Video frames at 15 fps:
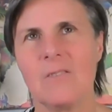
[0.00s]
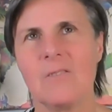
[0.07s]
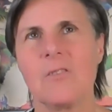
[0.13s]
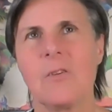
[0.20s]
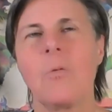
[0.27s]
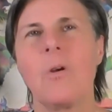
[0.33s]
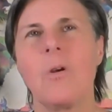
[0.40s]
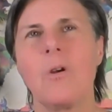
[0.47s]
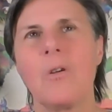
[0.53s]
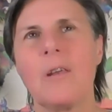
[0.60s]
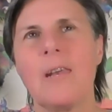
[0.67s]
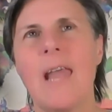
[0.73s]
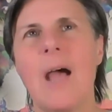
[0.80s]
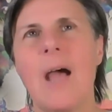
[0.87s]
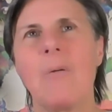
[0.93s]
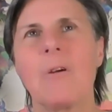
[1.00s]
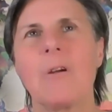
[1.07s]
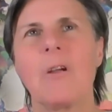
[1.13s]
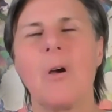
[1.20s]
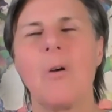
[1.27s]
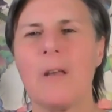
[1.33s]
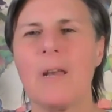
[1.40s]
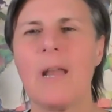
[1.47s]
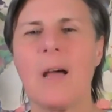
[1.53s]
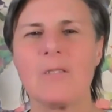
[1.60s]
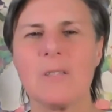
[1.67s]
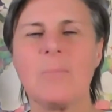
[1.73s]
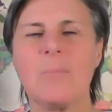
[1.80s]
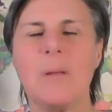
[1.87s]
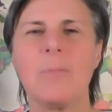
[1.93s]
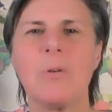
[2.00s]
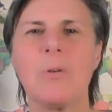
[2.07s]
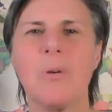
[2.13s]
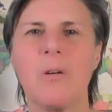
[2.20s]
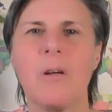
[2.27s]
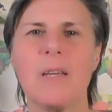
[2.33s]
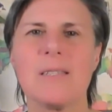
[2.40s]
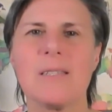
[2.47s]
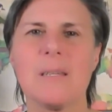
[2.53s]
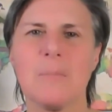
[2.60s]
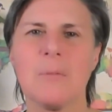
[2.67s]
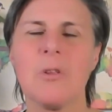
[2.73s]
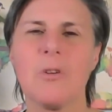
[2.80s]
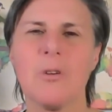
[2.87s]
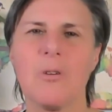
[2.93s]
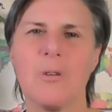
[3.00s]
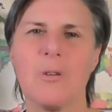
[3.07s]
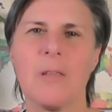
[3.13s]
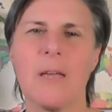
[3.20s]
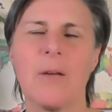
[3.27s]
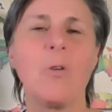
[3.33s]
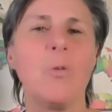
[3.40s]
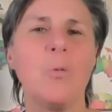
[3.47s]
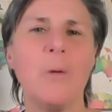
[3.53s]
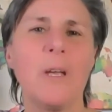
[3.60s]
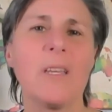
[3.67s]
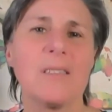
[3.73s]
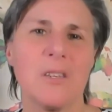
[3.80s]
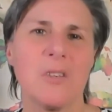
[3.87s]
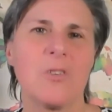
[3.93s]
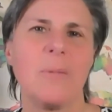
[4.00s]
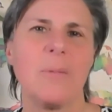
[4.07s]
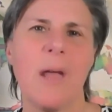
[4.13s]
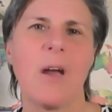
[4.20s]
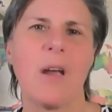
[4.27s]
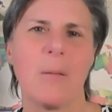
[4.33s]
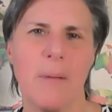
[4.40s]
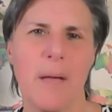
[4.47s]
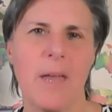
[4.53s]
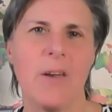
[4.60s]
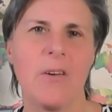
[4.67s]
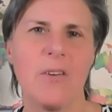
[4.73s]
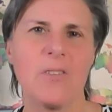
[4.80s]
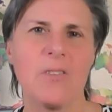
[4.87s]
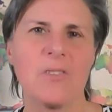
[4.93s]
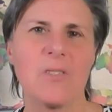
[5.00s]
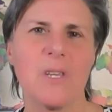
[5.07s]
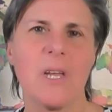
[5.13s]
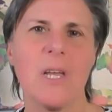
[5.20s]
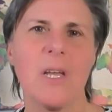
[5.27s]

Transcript: So we're now we're going out to people who are similar like who we consider to be our competitors.